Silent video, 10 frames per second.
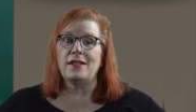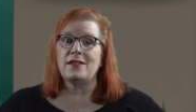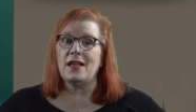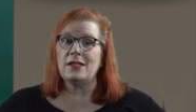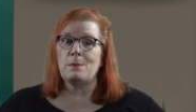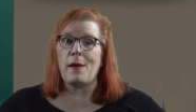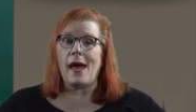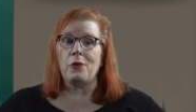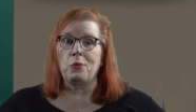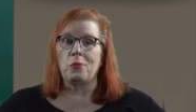States
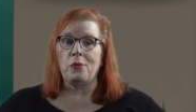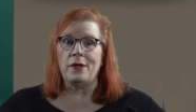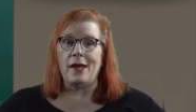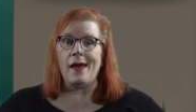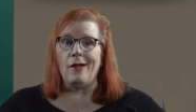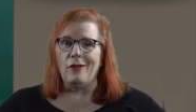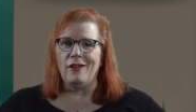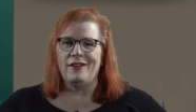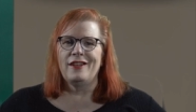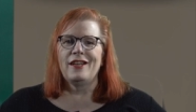battle royale.
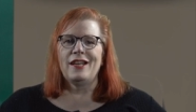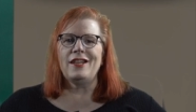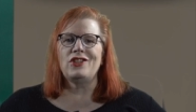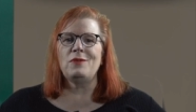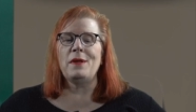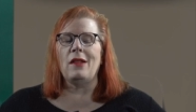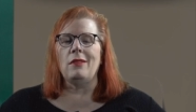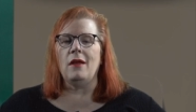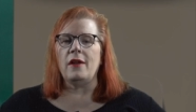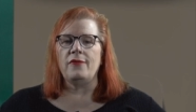It should be a
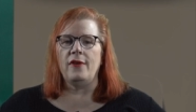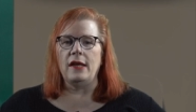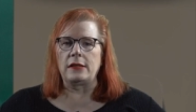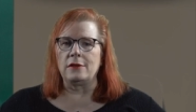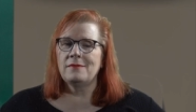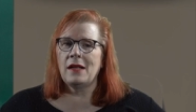lot of fun.